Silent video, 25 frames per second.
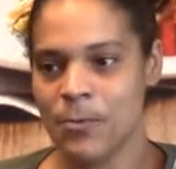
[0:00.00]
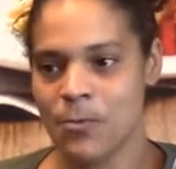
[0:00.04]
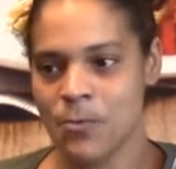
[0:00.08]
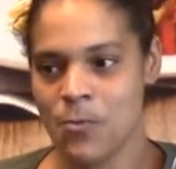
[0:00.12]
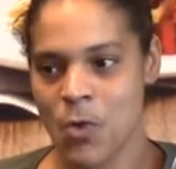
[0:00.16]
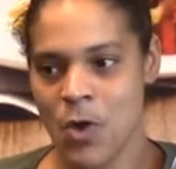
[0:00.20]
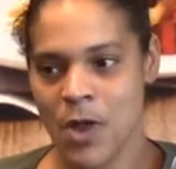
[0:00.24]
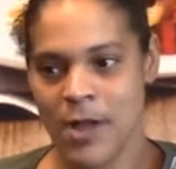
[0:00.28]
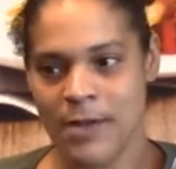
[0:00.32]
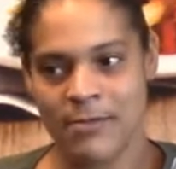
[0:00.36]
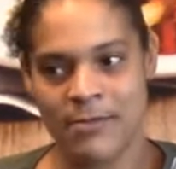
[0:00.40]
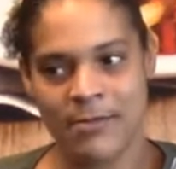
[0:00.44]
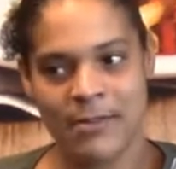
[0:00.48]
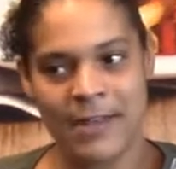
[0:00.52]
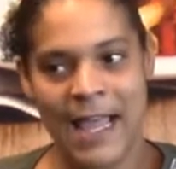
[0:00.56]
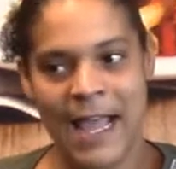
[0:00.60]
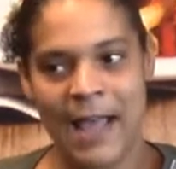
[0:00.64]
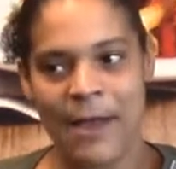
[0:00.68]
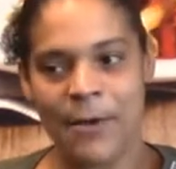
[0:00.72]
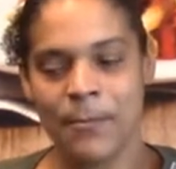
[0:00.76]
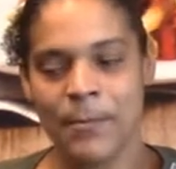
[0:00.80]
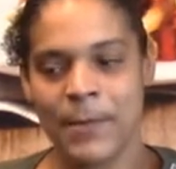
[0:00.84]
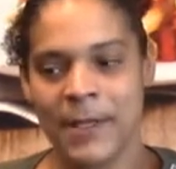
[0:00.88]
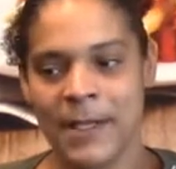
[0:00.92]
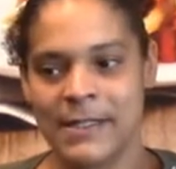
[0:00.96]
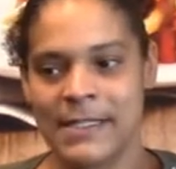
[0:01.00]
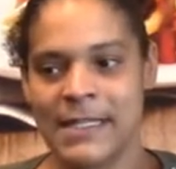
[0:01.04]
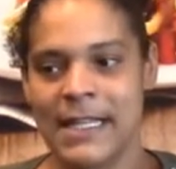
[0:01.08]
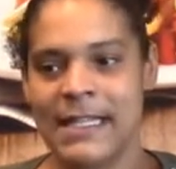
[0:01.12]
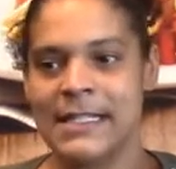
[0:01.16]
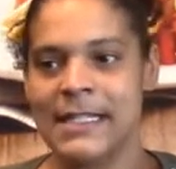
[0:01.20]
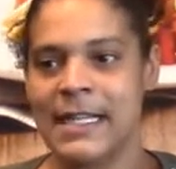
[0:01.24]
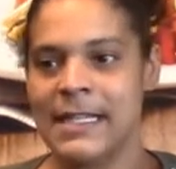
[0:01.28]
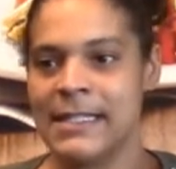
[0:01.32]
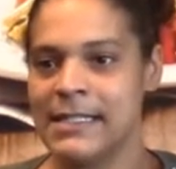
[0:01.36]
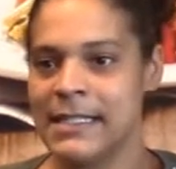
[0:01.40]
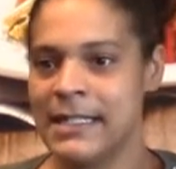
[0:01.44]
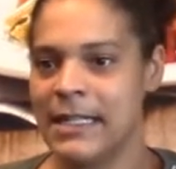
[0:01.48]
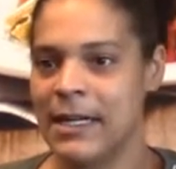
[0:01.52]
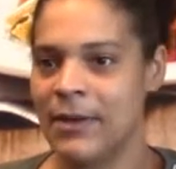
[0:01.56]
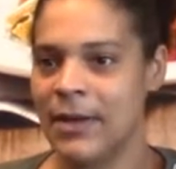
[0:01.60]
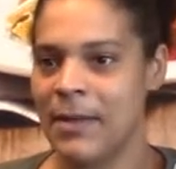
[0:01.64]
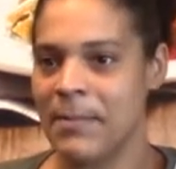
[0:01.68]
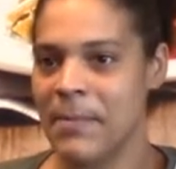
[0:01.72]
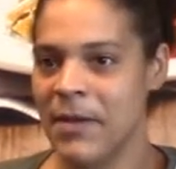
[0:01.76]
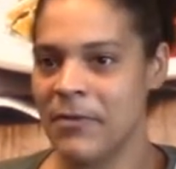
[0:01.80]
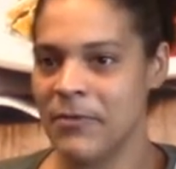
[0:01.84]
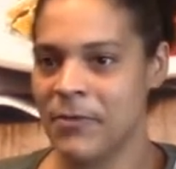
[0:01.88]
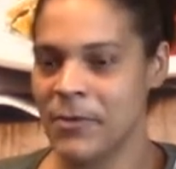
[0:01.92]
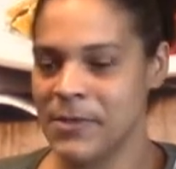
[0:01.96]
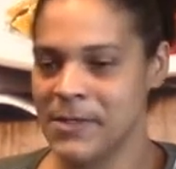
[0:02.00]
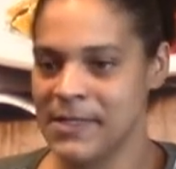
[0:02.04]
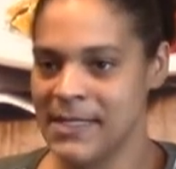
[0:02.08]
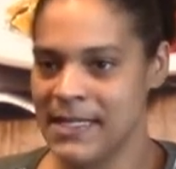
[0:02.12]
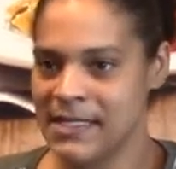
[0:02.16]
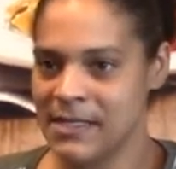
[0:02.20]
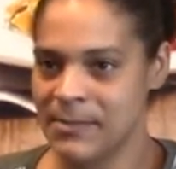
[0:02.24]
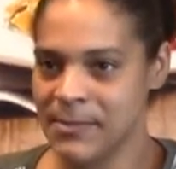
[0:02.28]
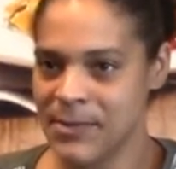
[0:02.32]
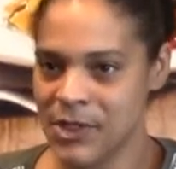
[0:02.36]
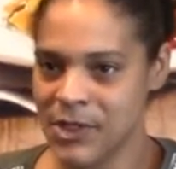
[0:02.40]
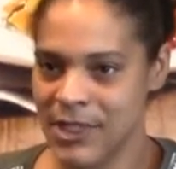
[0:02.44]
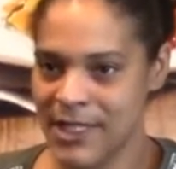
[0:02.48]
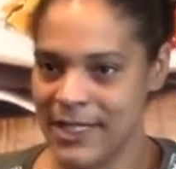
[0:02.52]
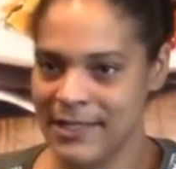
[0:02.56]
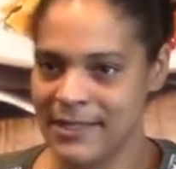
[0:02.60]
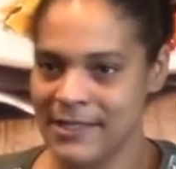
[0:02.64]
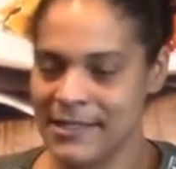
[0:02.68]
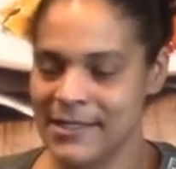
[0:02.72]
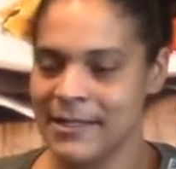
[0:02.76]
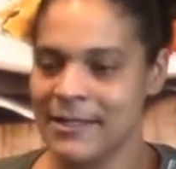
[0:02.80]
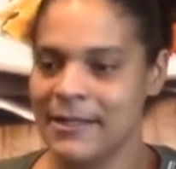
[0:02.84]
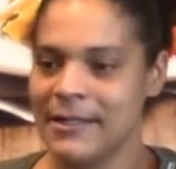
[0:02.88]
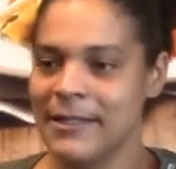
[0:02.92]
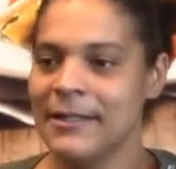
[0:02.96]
1 now because I tested out on my first sets of machines.